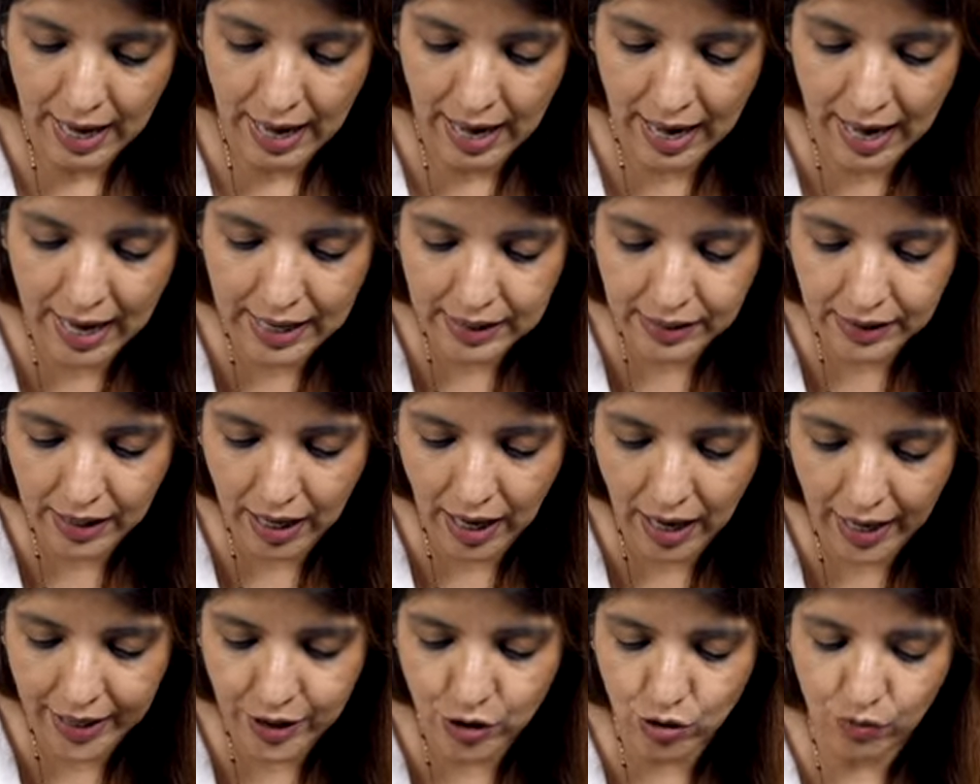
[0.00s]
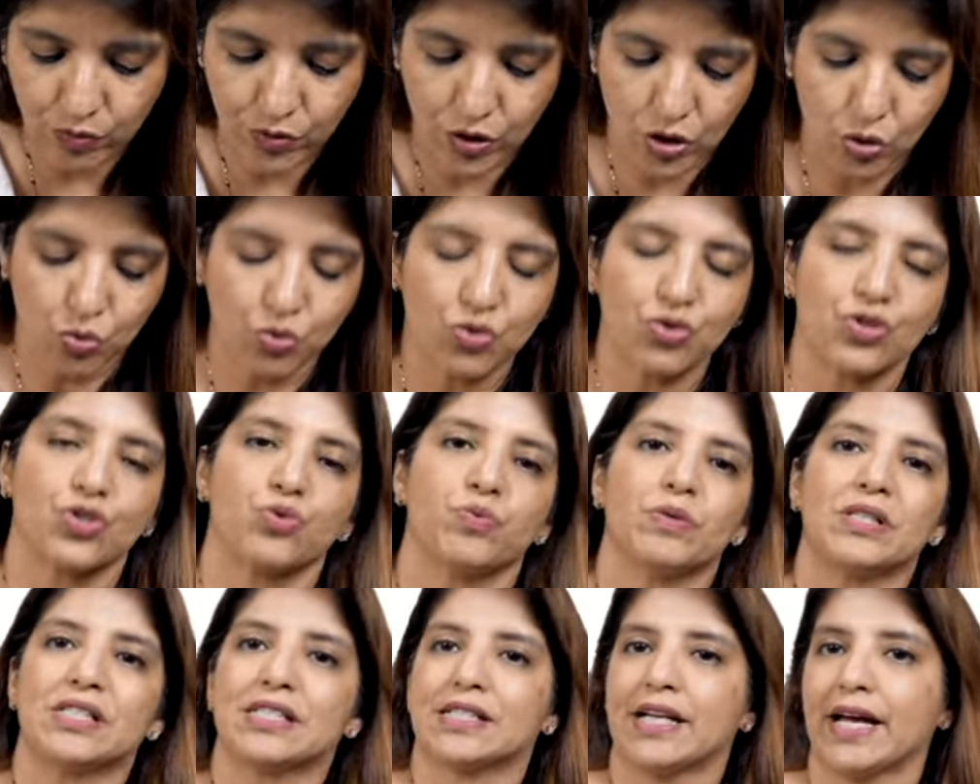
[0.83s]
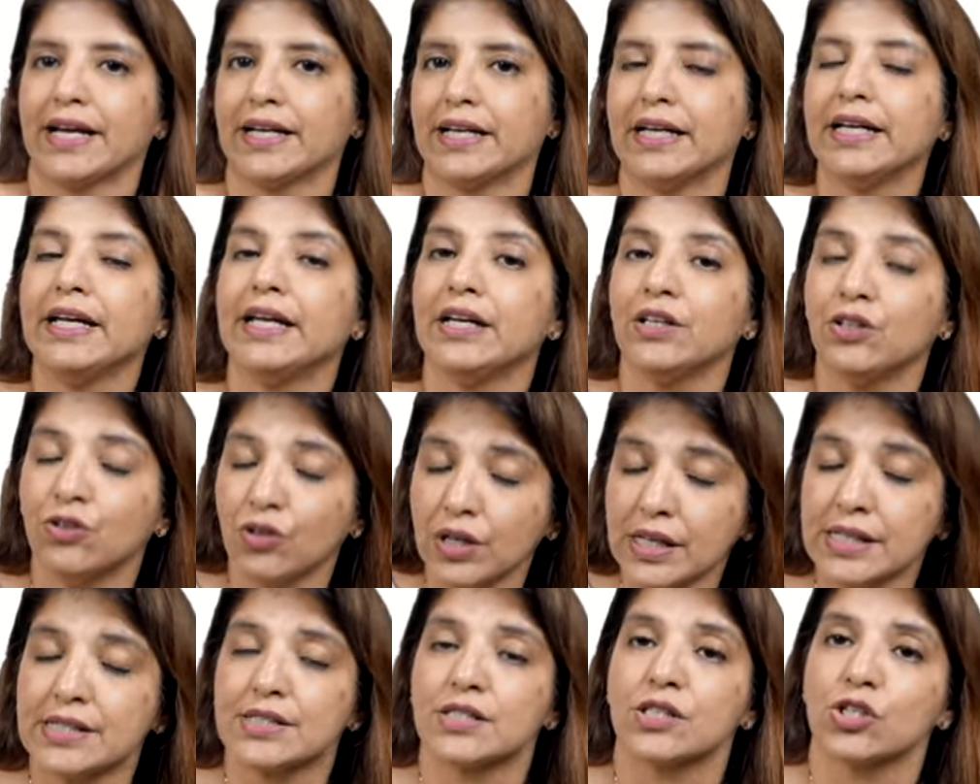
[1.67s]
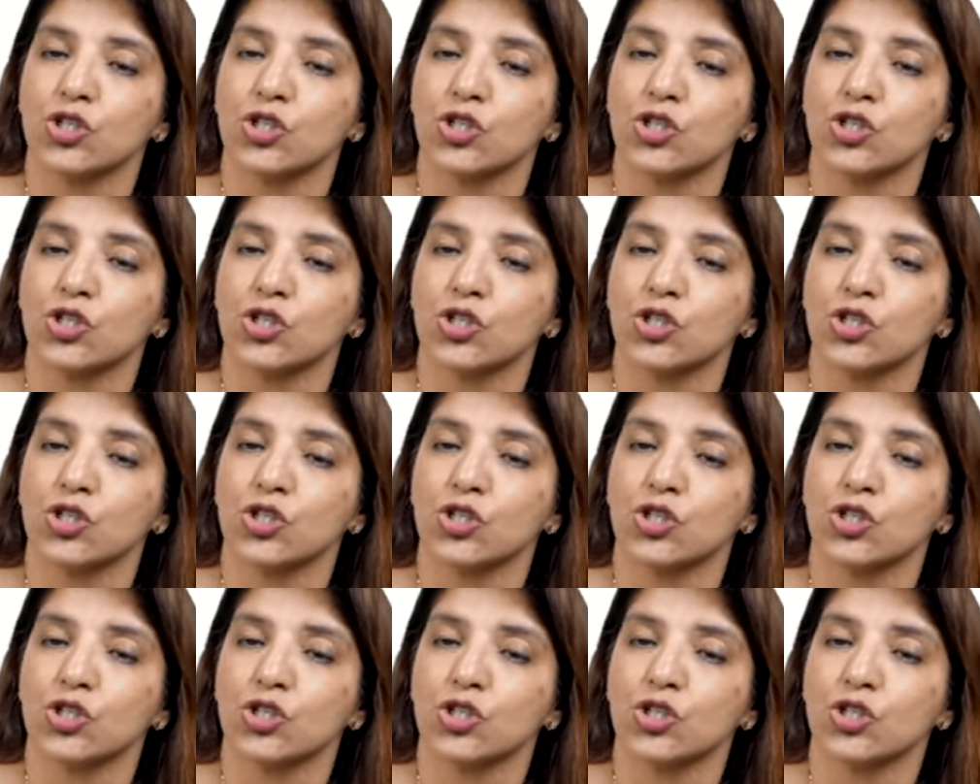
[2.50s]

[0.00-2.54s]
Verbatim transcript: and the height of the uterus will slightly increase.